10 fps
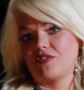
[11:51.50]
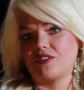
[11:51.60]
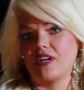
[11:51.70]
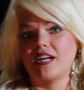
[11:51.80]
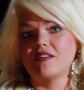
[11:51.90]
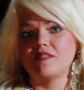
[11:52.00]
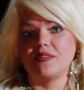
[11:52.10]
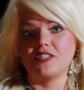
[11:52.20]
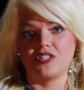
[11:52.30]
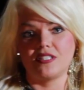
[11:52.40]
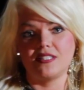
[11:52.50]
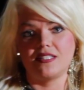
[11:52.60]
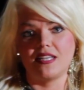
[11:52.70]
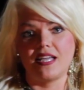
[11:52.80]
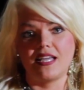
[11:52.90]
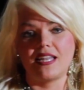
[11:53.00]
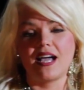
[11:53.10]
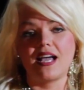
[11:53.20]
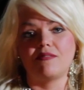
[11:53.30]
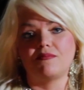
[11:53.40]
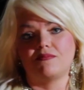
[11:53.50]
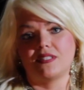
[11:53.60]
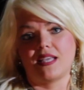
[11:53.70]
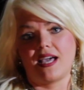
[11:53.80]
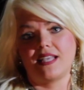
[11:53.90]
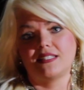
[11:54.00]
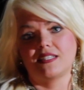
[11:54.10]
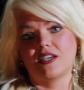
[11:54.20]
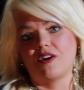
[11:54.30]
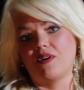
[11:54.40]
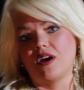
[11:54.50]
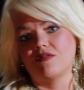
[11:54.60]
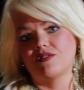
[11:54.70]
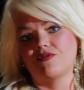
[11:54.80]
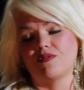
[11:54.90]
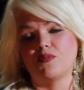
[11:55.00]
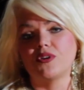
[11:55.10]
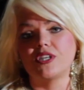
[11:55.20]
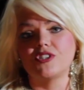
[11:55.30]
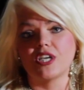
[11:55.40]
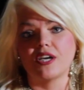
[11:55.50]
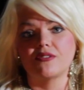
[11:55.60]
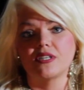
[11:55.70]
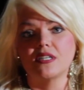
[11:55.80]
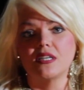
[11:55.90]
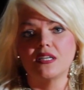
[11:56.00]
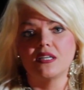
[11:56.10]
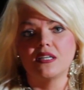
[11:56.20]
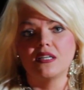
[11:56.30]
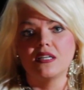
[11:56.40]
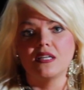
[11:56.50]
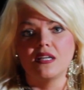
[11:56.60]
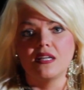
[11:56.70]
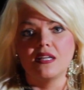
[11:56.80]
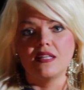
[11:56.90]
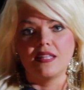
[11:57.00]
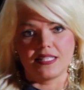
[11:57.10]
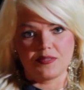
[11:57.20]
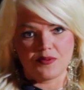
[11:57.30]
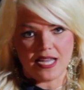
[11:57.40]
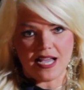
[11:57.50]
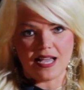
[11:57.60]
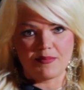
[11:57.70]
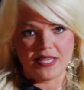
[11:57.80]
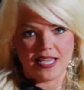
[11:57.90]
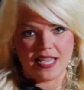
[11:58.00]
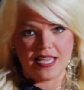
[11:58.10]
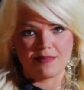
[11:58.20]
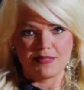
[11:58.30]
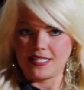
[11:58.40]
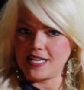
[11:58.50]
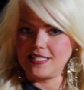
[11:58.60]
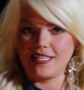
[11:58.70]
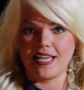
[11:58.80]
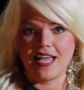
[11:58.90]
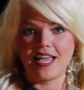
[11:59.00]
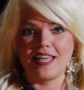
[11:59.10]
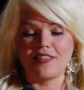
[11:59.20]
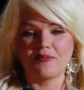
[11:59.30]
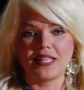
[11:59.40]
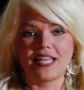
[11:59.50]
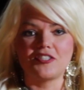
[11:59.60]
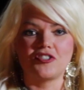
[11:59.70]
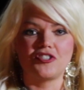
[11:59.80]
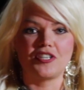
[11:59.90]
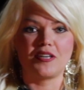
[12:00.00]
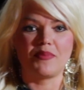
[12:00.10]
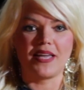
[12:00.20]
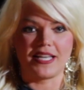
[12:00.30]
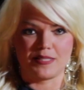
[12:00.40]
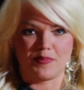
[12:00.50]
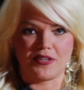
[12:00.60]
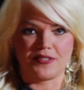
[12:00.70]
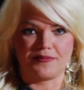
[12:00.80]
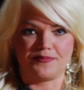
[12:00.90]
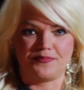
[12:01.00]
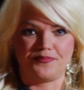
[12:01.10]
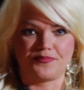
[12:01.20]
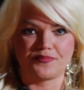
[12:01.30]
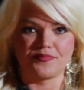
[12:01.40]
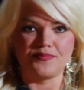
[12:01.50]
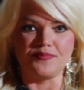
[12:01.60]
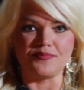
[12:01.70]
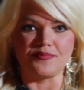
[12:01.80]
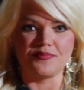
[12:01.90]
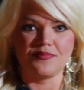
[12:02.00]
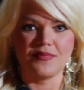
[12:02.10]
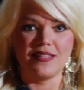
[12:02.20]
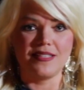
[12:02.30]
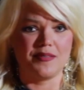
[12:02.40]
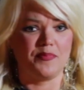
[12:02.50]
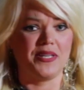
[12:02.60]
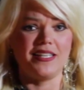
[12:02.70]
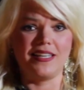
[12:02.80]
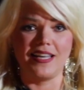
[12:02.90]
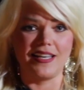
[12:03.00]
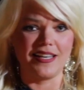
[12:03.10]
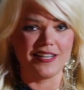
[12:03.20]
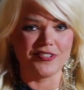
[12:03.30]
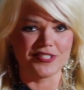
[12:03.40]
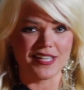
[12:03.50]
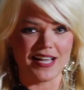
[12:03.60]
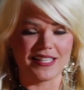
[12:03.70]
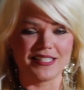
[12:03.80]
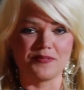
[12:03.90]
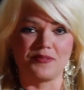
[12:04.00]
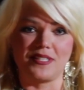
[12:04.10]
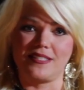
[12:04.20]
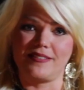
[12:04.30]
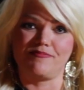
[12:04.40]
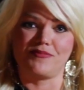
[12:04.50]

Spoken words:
for Hair Dimensions, and I was asked to co-host for the morning show. That's when I became StacyK, the relationship expert. This opinionated hairstylist with a